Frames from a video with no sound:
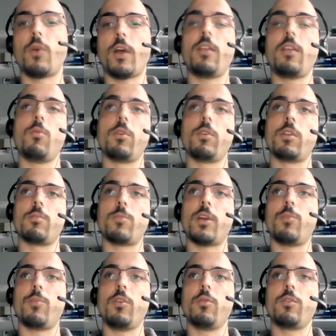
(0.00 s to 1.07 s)
anyone that
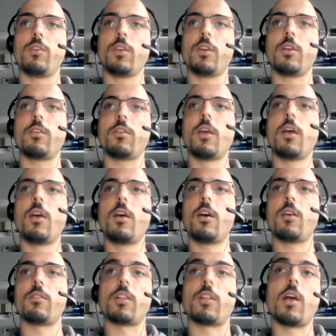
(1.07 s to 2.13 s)
might be using it
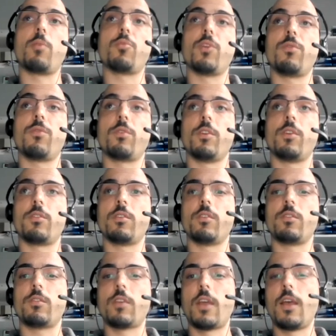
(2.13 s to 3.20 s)
as a library, for
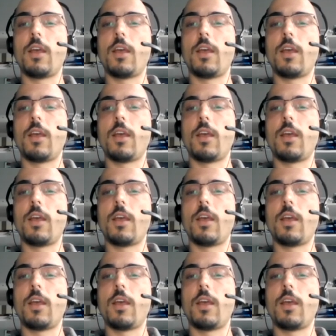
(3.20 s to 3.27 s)
instance,